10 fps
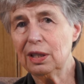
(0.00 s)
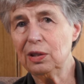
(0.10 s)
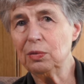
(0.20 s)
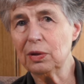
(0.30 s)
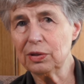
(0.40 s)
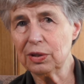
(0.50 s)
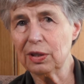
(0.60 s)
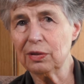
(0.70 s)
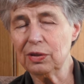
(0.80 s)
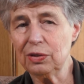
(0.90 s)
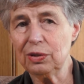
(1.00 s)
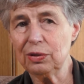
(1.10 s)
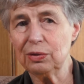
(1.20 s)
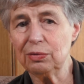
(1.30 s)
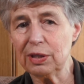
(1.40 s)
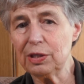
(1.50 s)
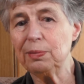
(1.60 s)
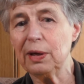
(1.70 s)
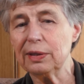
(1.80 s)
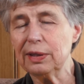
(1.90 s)
He was going to
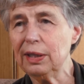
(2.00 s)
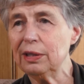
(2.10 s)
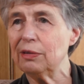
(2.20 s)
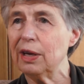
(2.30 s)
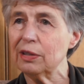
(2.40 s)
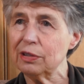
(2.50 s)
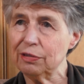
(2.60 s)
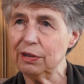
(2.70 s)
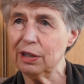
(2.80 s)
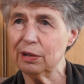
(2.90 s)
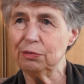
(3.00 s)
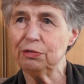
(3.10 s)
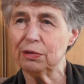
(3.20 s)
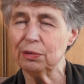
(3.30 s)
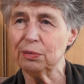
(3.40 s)
respite care out of home for a